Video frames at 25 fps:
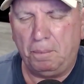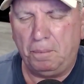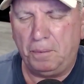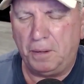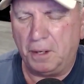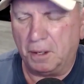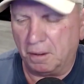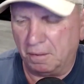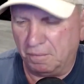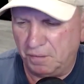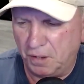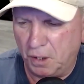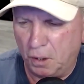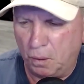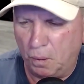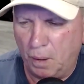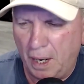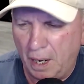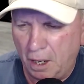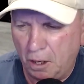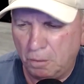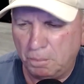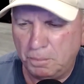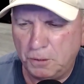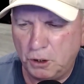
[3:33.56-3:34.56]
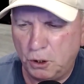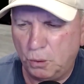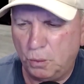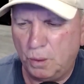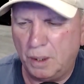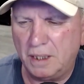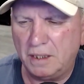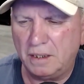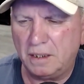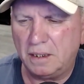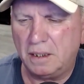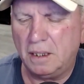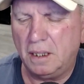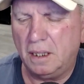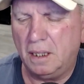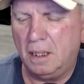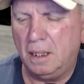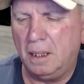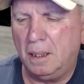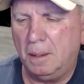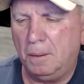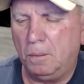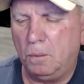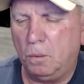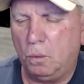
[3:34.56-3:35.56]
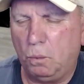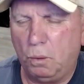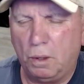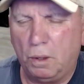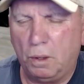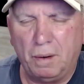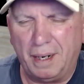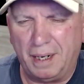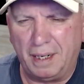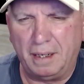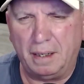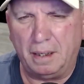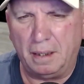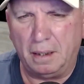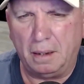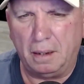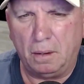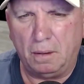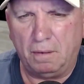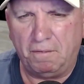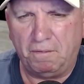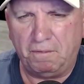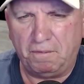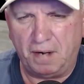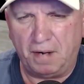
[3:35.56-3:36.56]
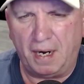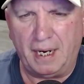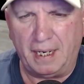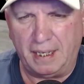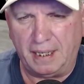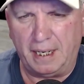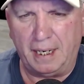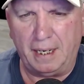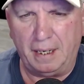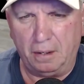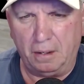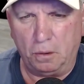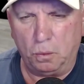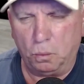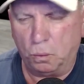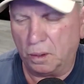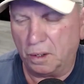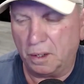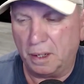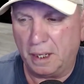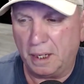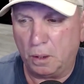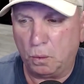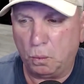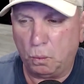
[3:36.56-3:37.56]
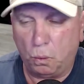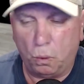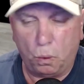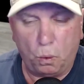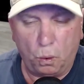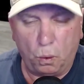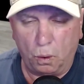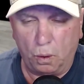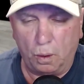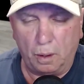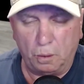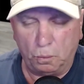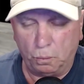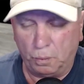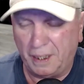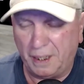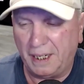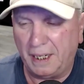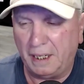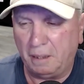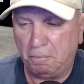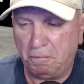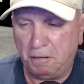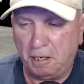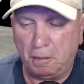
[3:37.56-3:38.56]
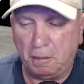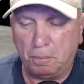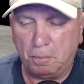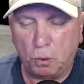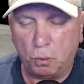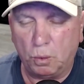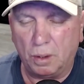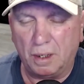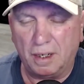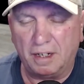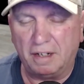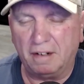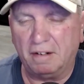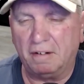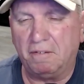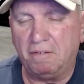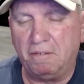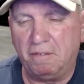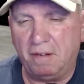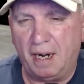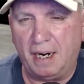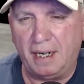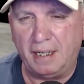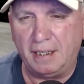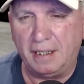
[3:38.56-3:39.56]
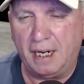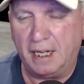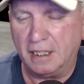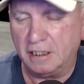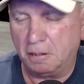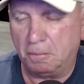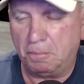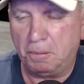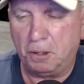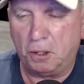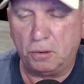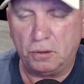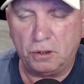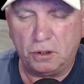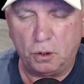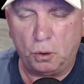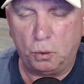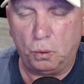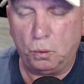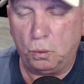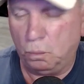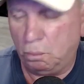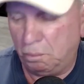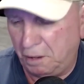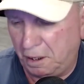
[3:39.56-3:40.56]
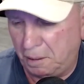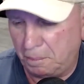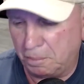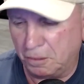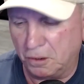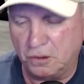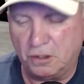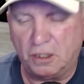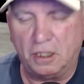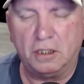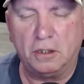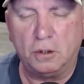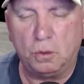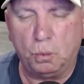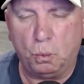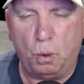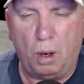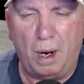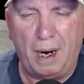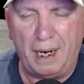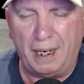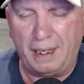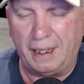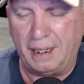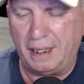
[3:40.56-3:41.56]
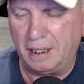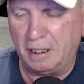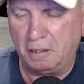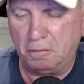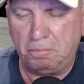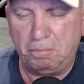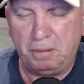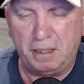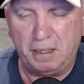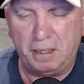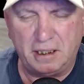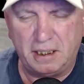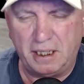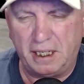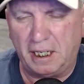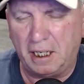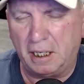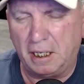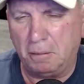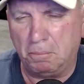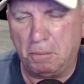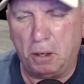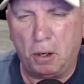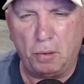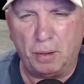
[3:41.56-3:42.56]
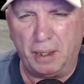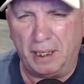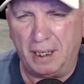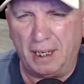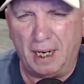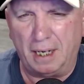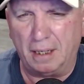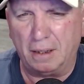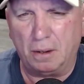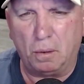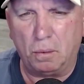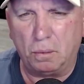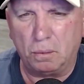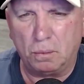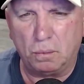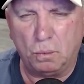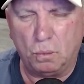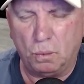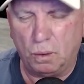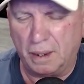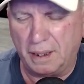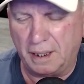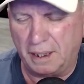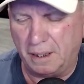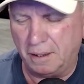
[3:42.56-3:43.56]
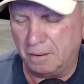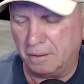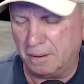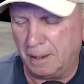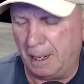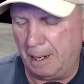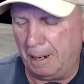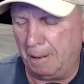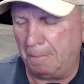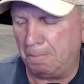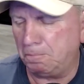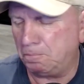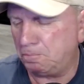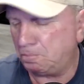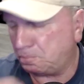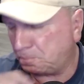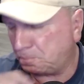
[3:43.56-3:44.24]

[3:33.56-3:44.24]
They're of no help to us. We're in a fight here. We're in a war, and we need people willing to fight as opposed to people just whining and pissing and moaning. I don't want to hear that.